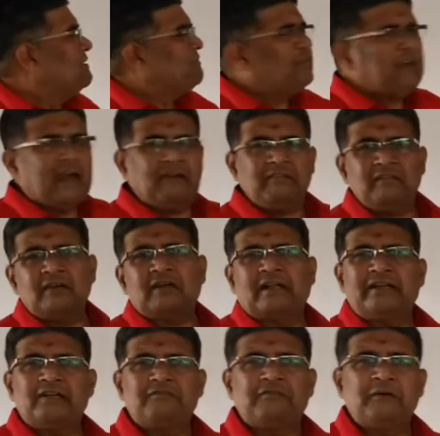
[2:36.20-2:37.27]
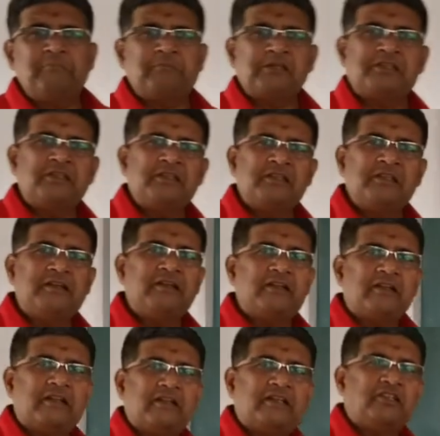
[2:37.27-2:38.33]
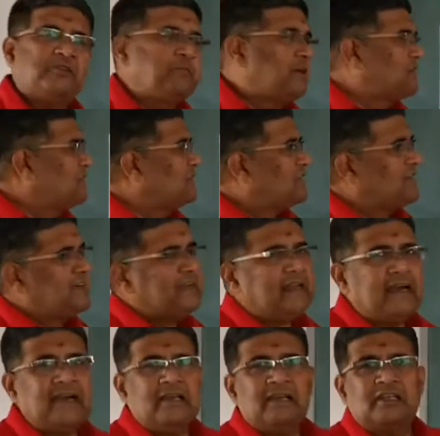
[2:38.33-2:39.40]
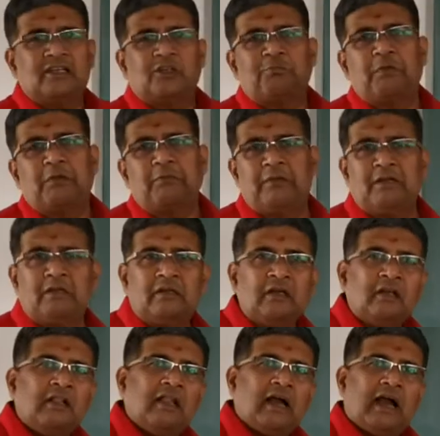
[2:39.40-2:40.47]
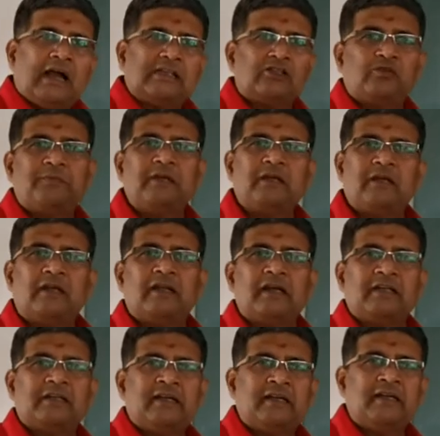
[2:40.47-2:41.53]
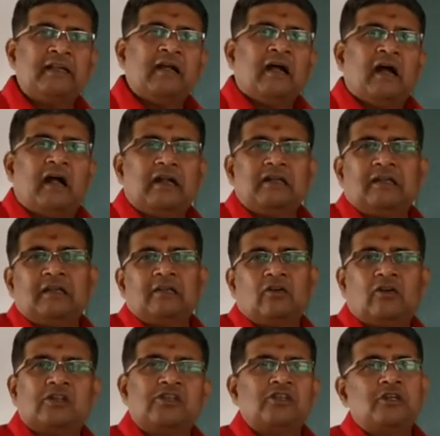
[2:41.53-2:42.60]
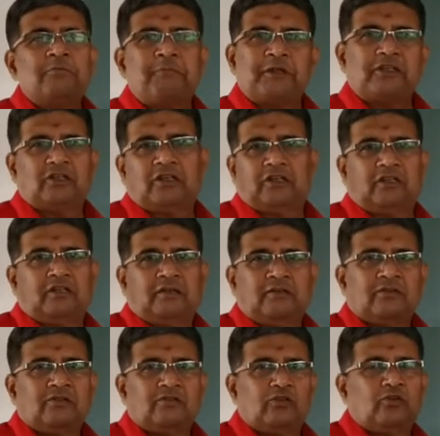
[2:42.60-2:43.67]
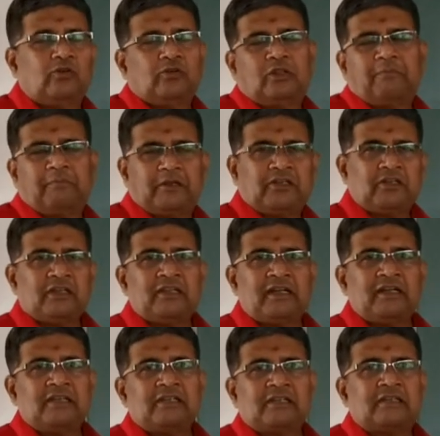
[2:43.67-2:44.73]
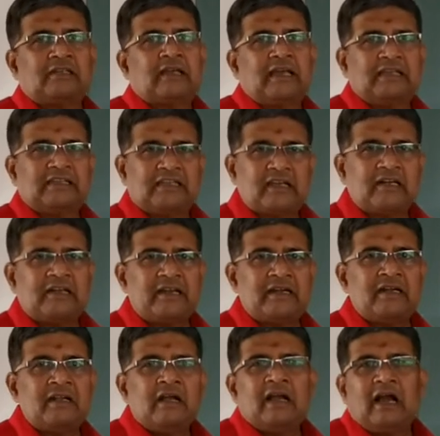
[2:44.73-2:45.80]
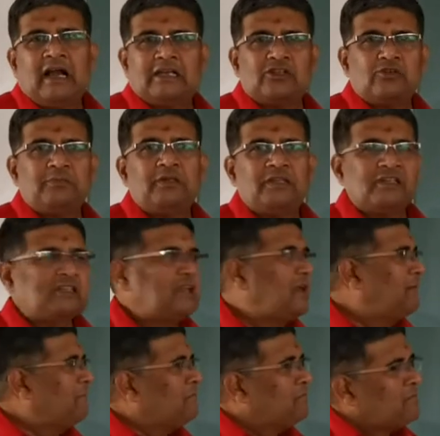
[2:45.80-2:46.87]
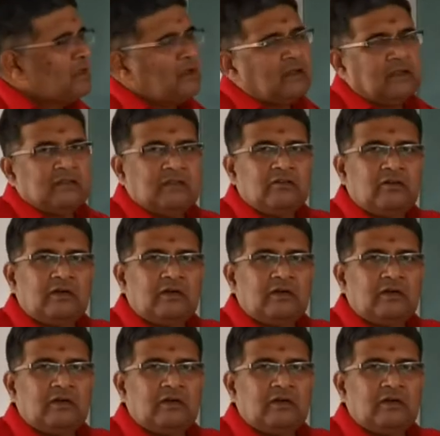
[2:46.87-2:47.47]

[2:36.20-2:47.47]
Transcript: We have a kind of a piston cylinder arrangement. This entire experiment has to be conducted under constant pressure. So the pressure that is exerted has to be the same,